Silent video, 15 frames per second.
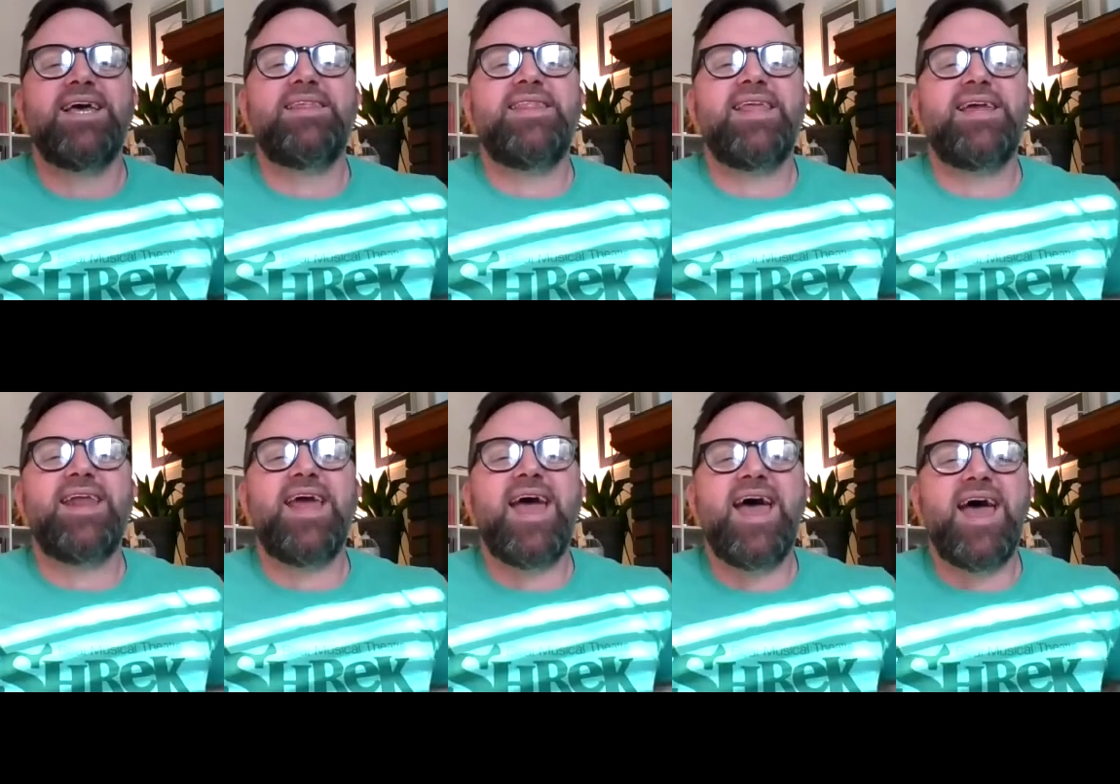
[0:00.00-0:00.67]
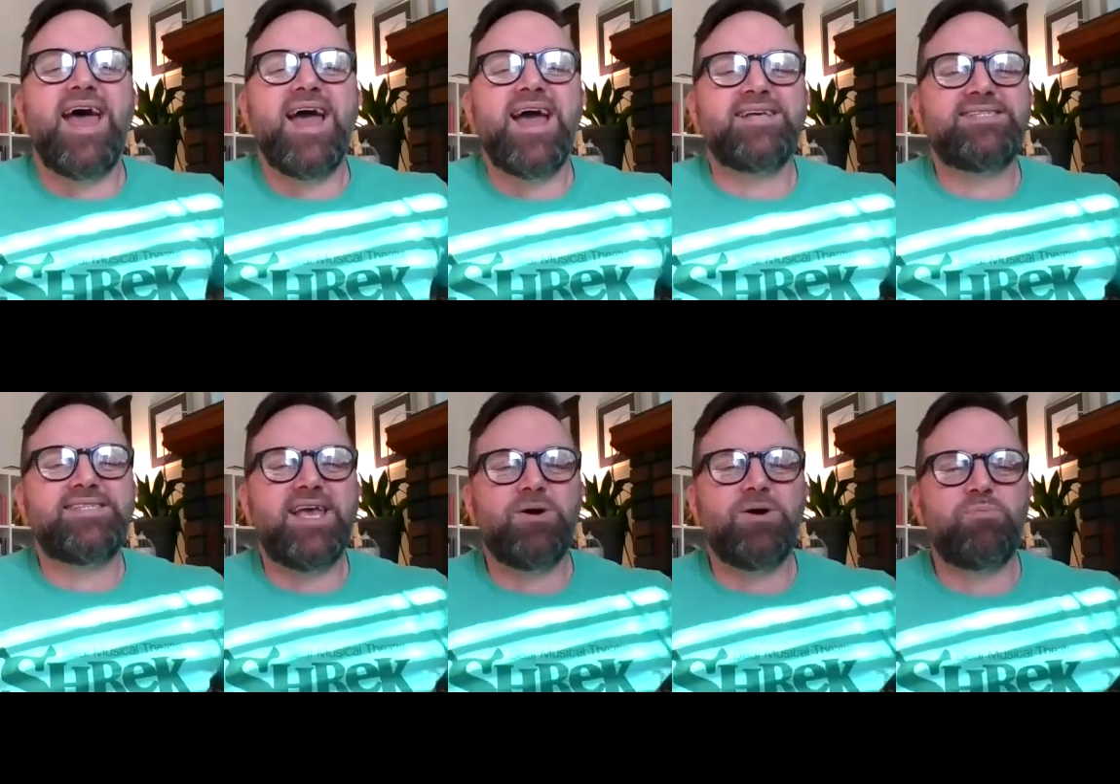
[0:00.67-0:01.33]
And then
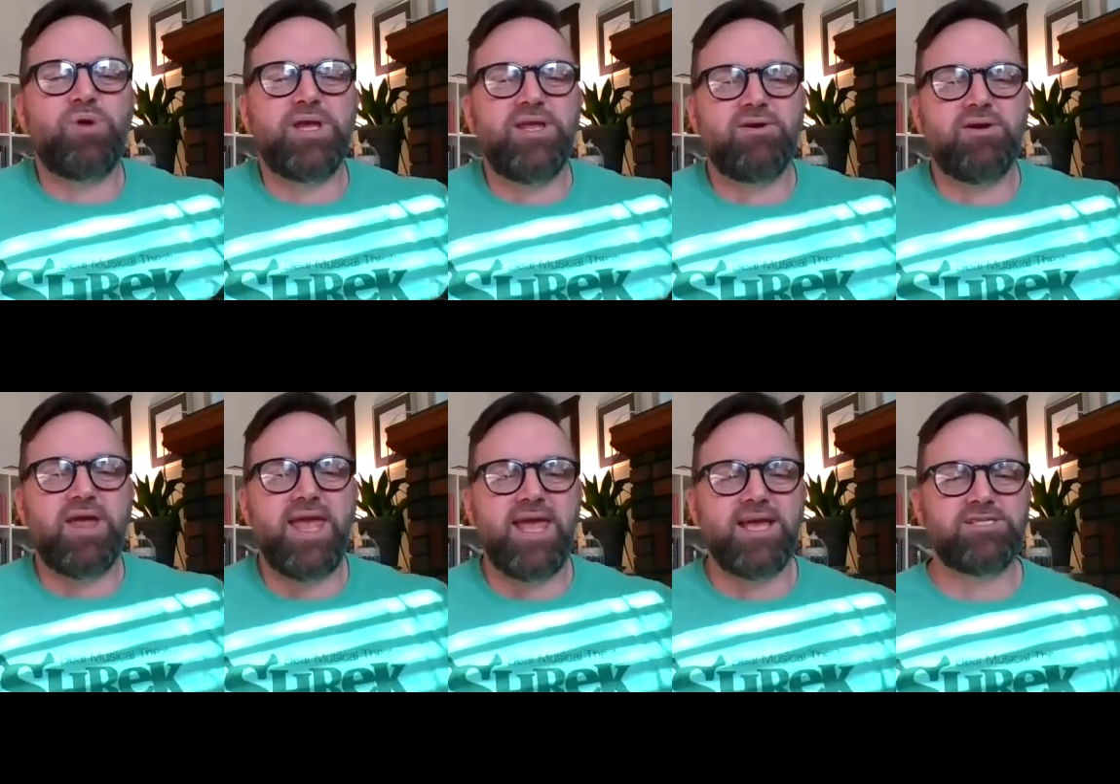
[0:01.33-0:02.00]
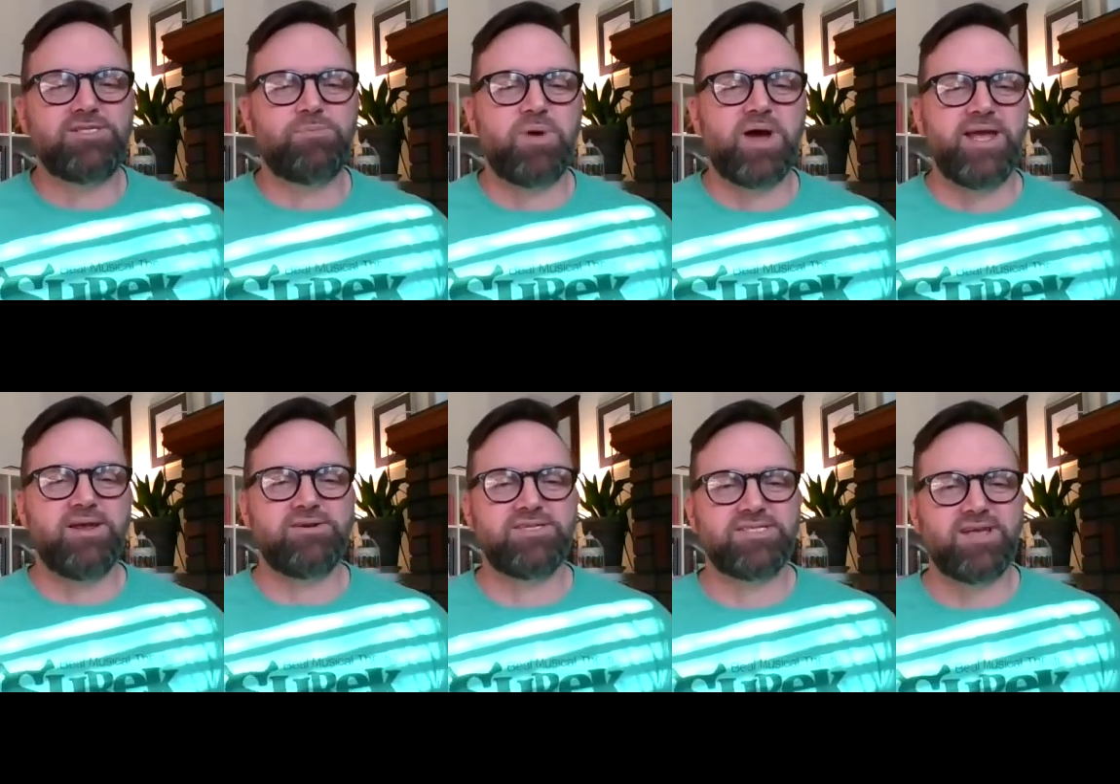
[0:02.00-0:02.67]
exhale, bring your hands by
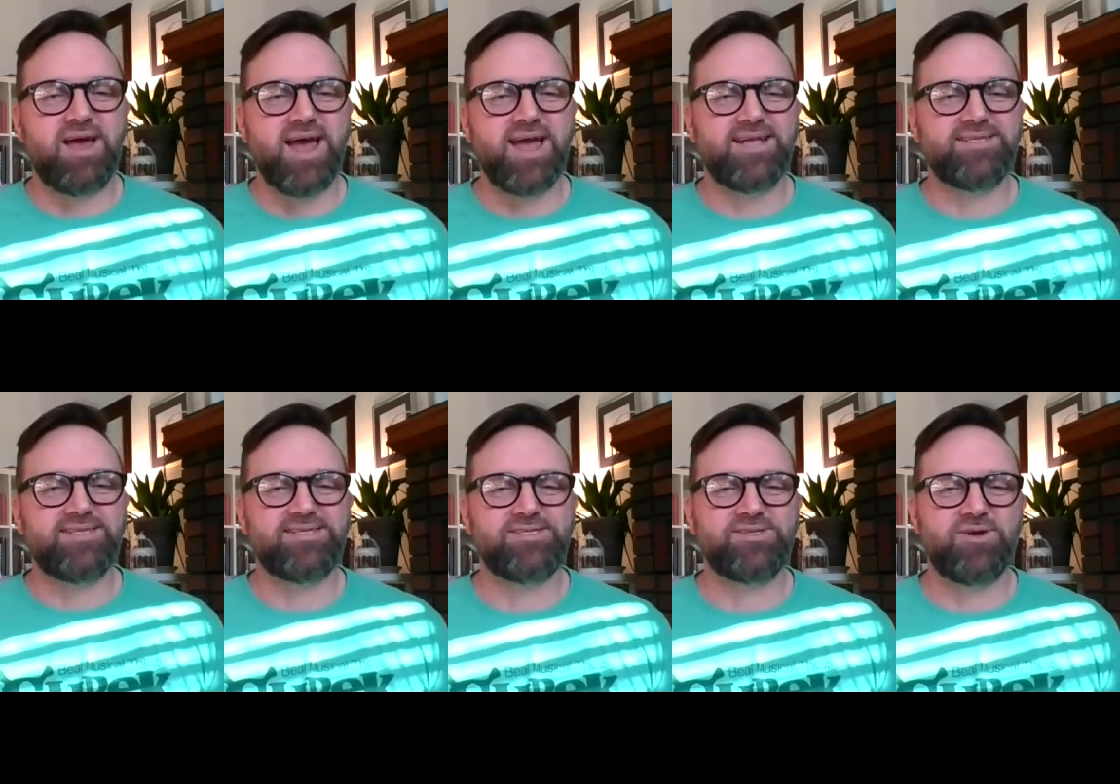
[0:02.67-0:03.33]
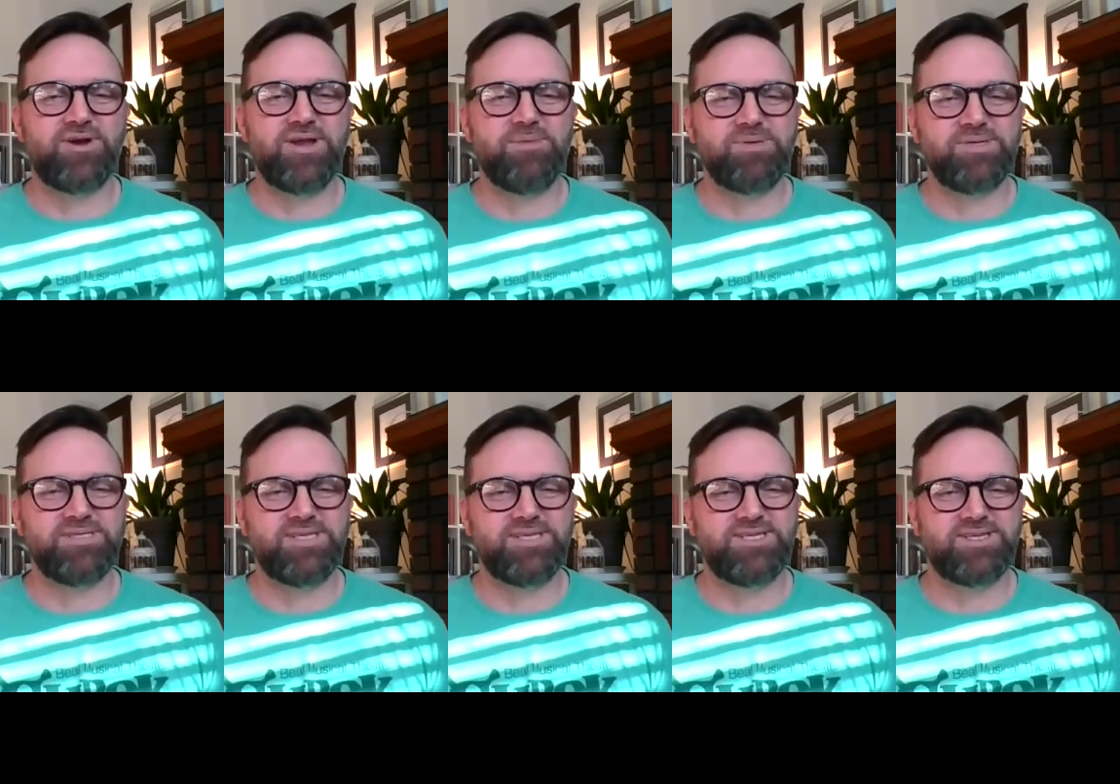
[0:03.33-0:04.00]
your sides, starting
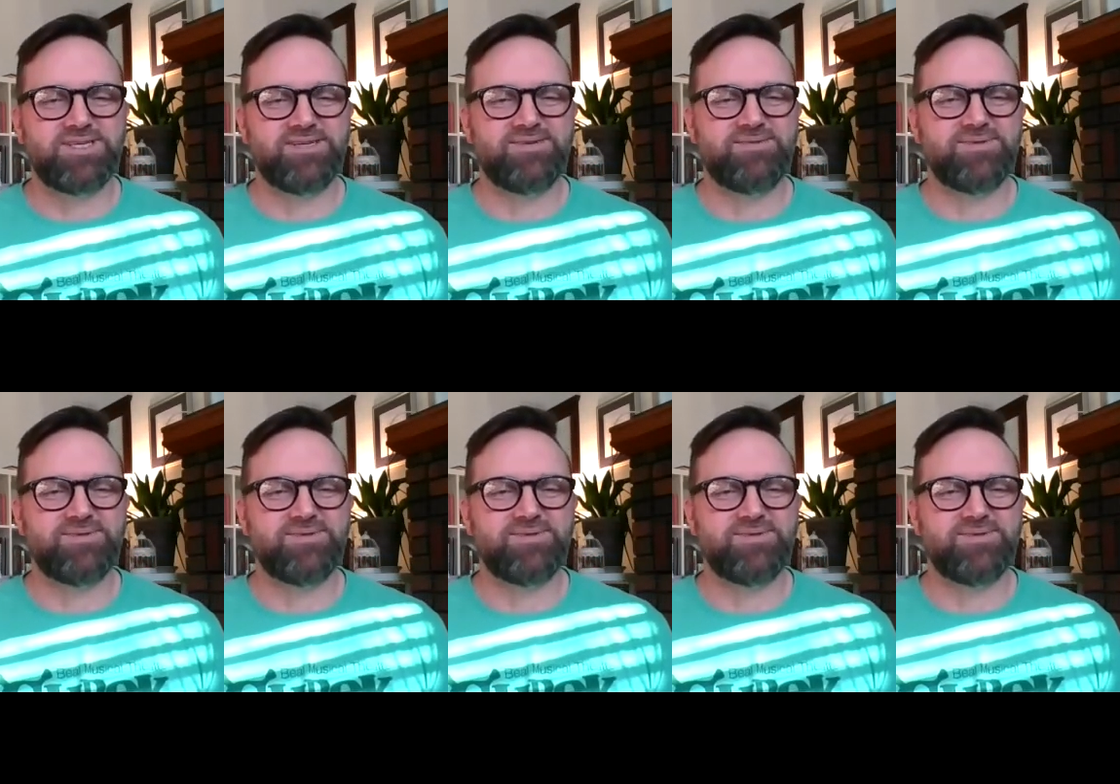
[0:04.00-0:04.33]
position.